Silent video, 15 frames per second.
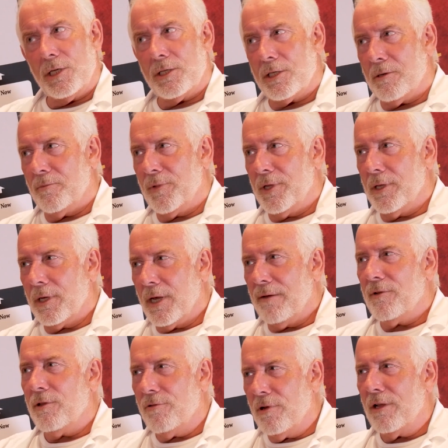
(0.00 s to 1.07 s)
is something that
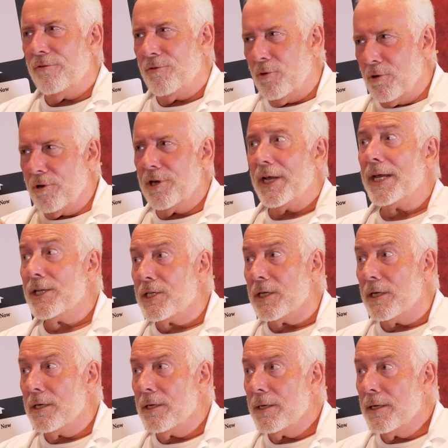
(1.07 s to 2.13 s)
Kevin Threlfall
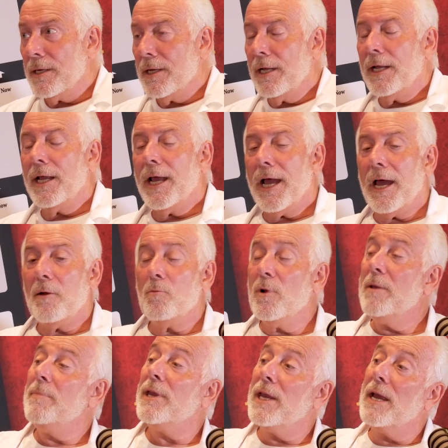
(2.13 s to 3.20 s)
created and
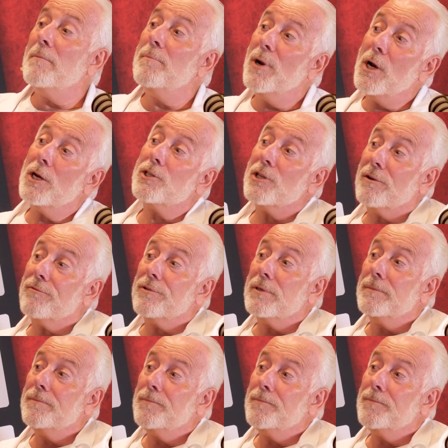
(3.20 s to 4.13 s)
we became part of.